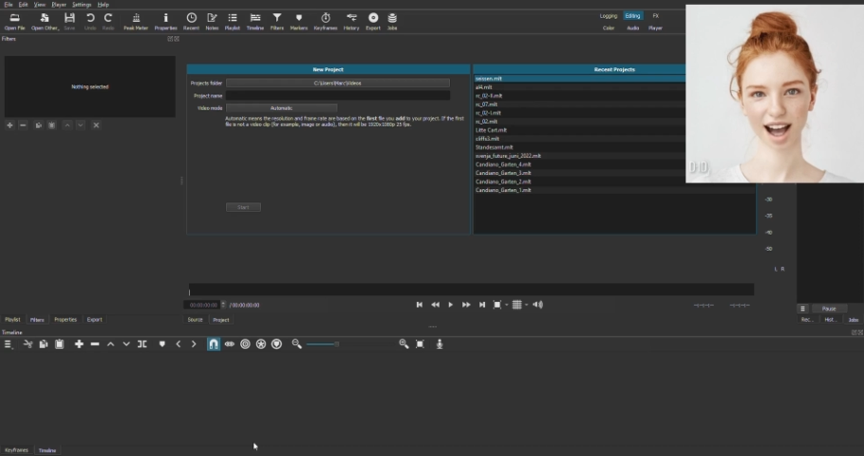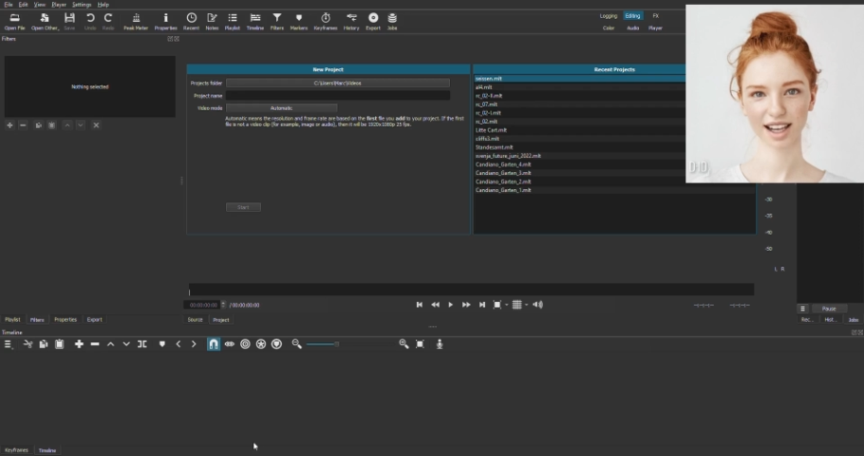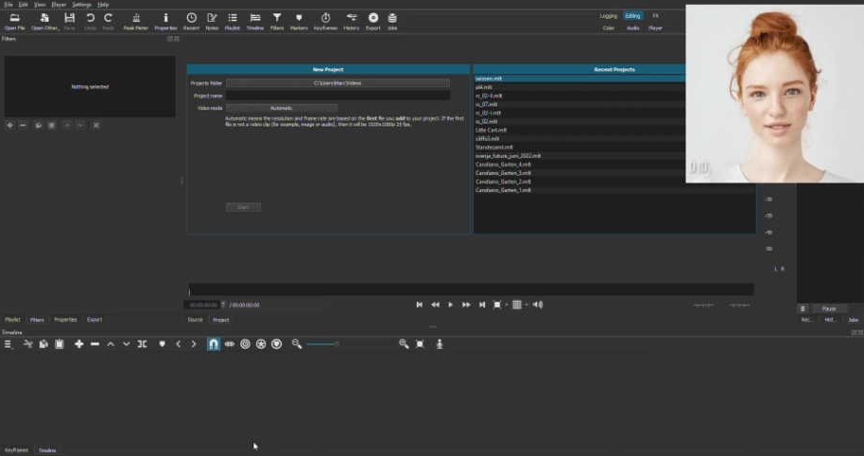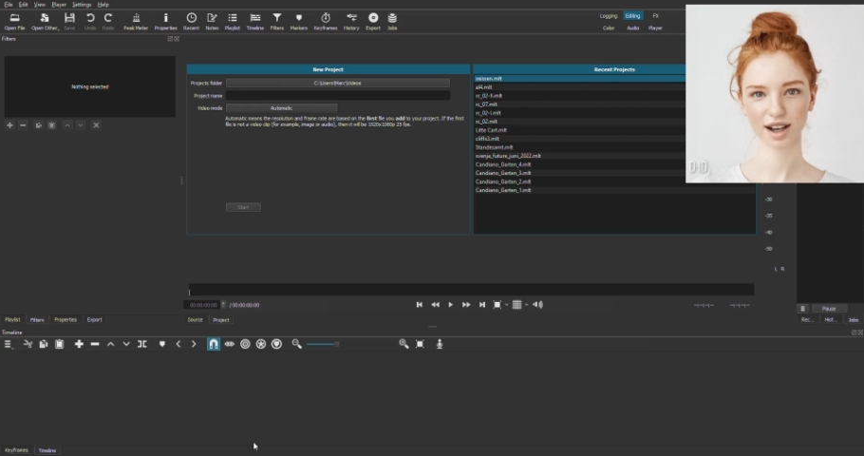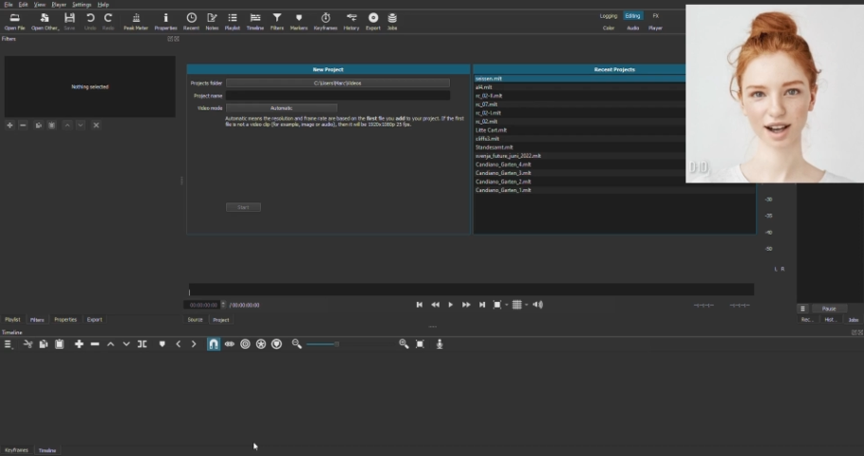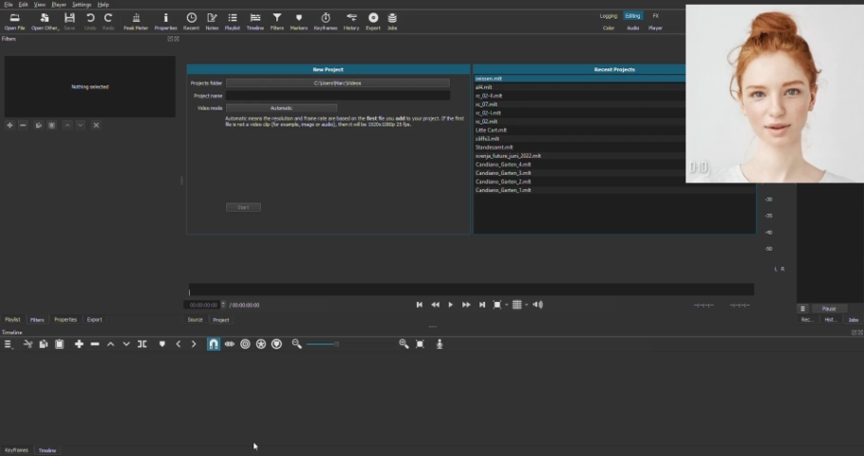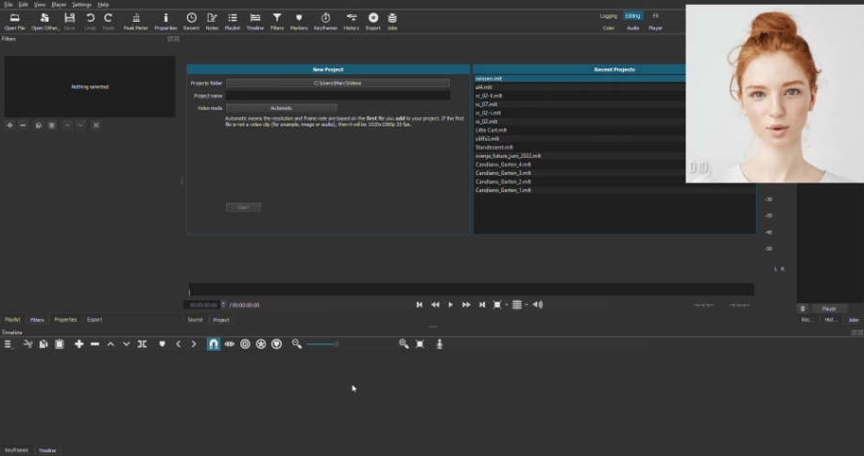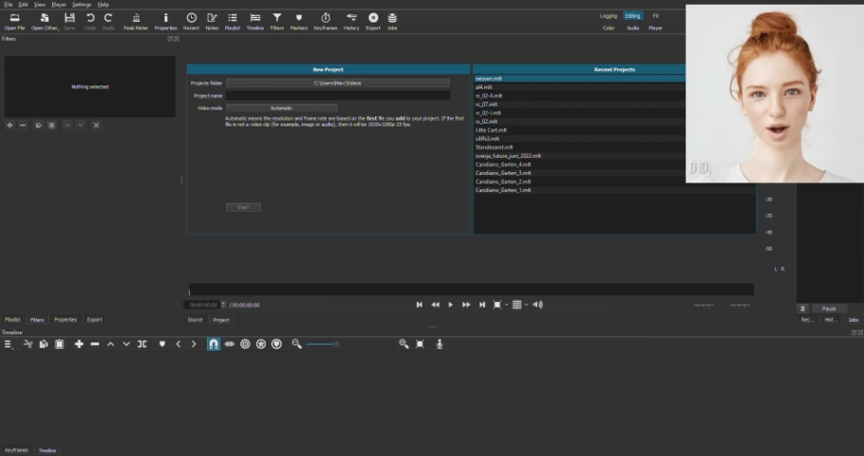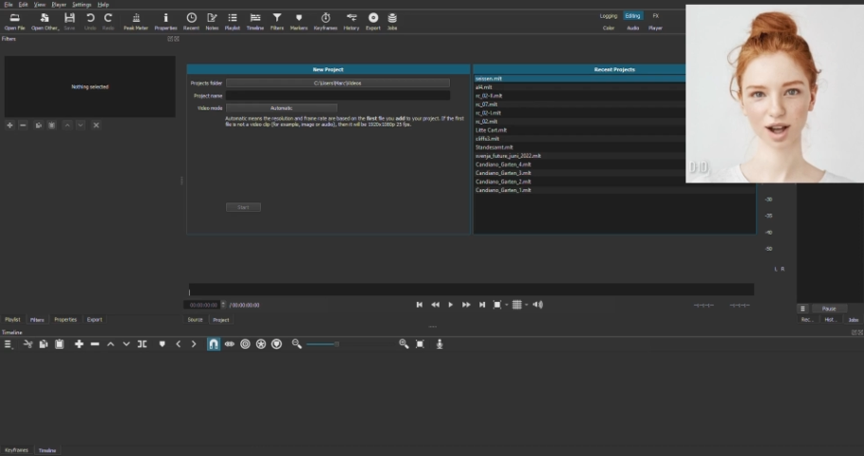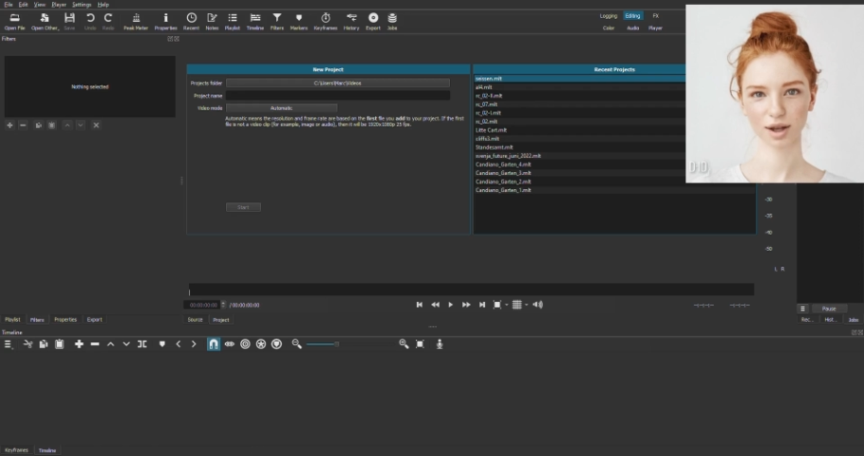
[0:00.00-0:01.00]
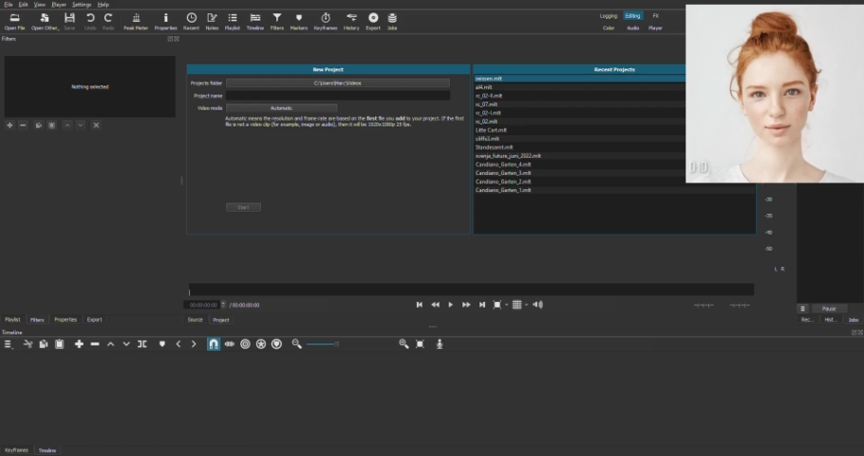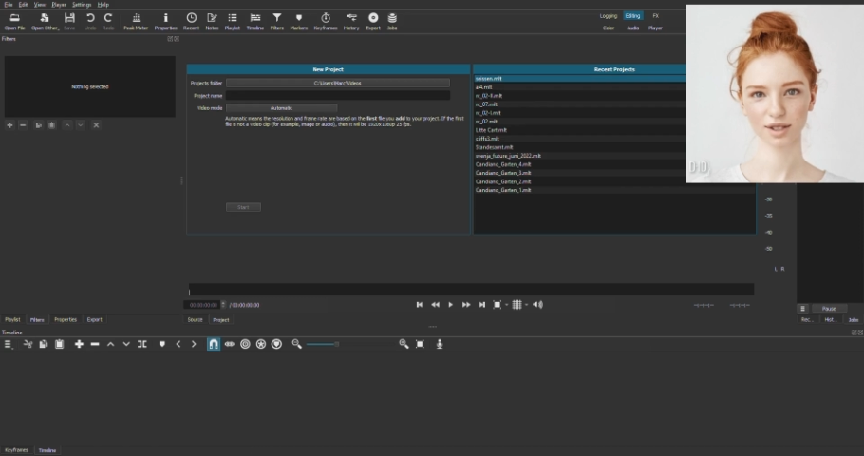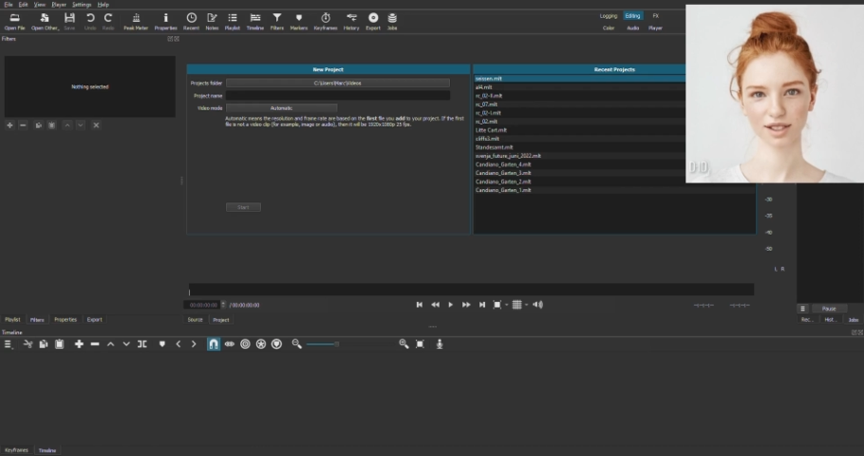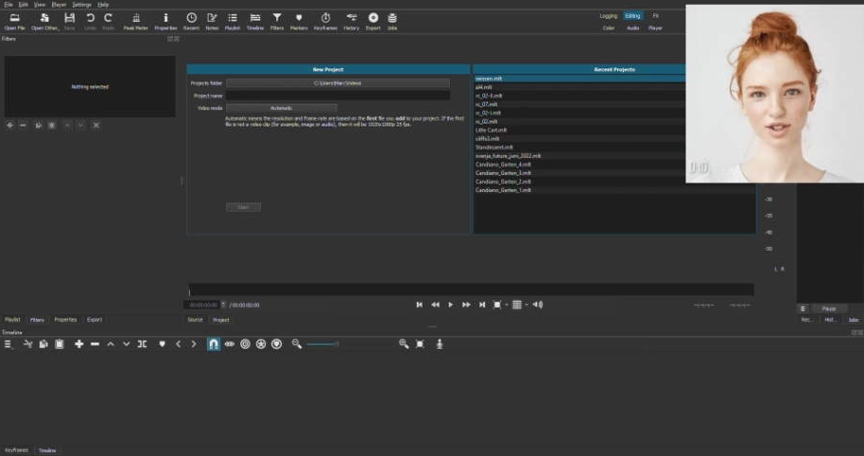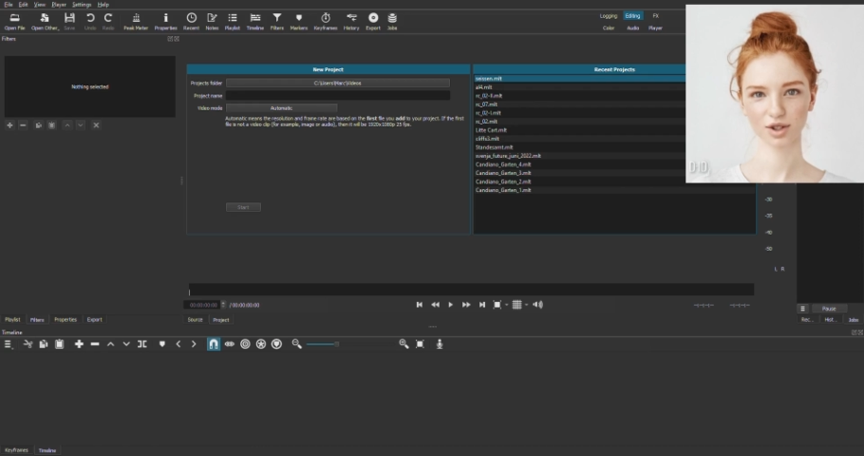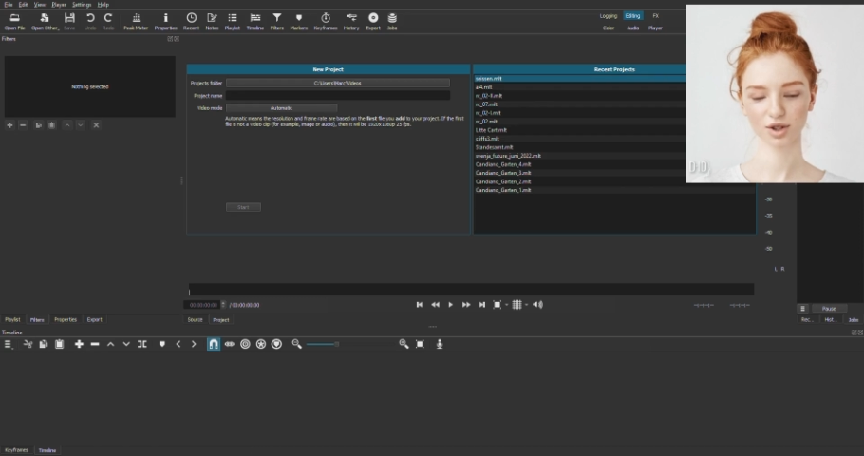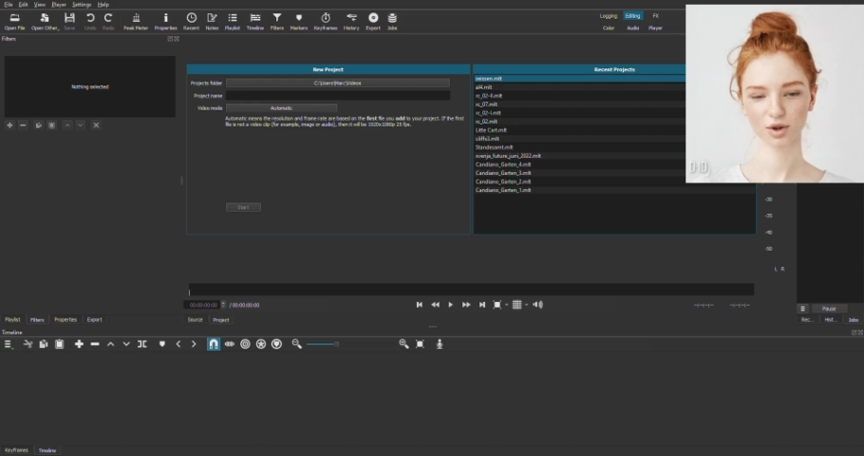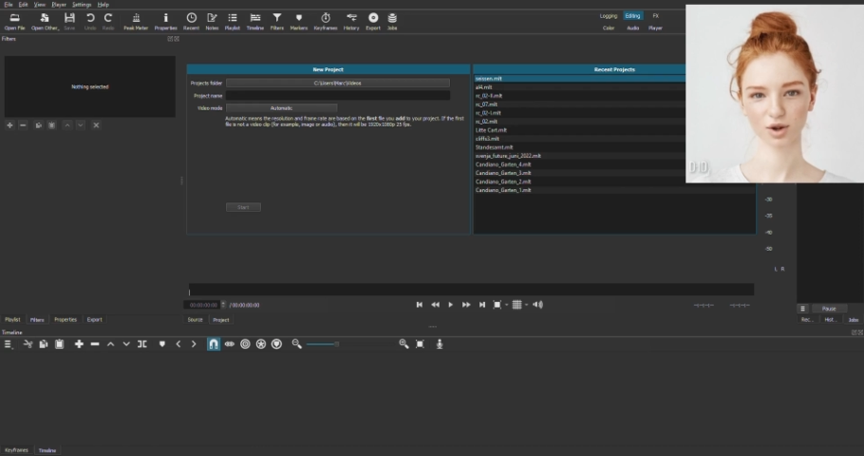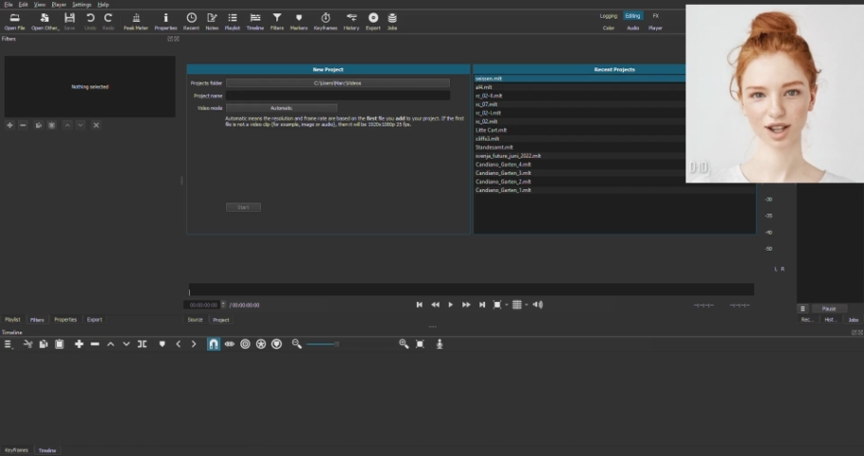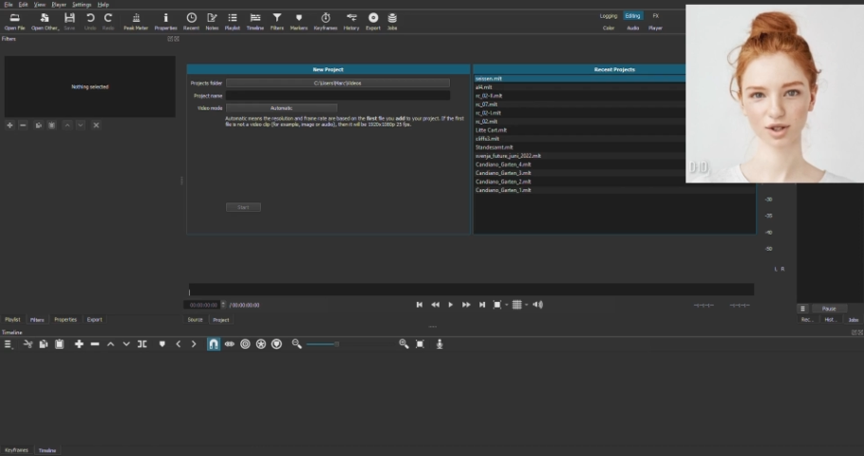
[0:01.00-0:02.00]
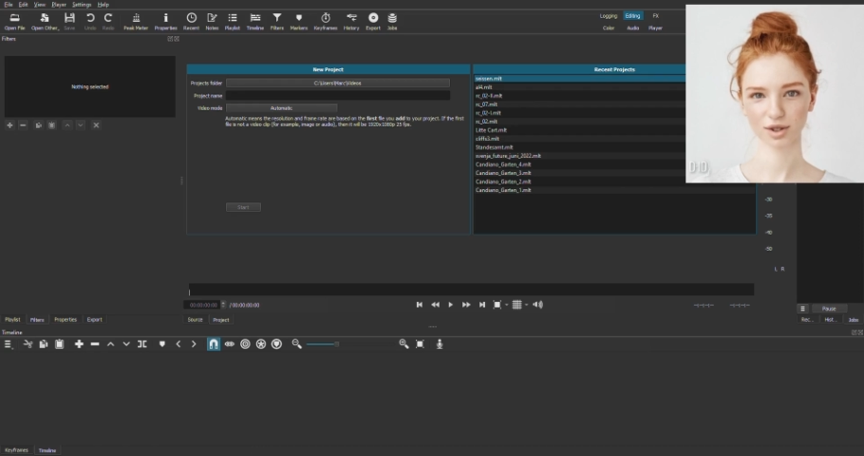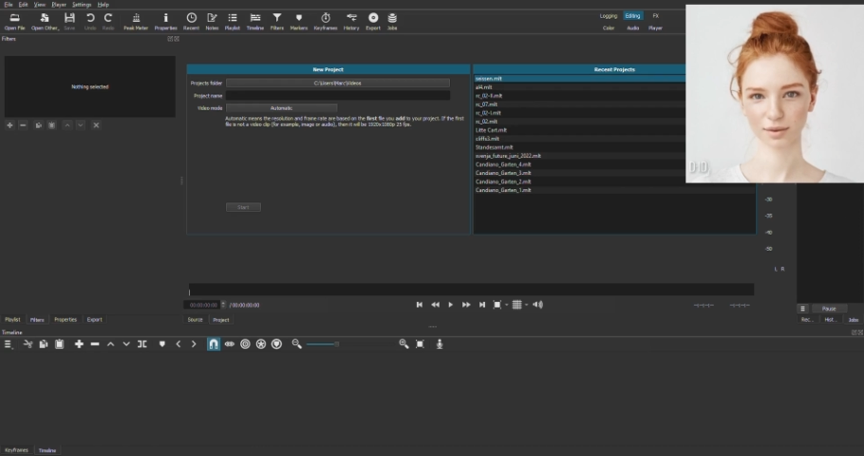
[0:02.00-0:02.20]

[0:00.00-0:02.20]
Hey there, welcome to this tutorial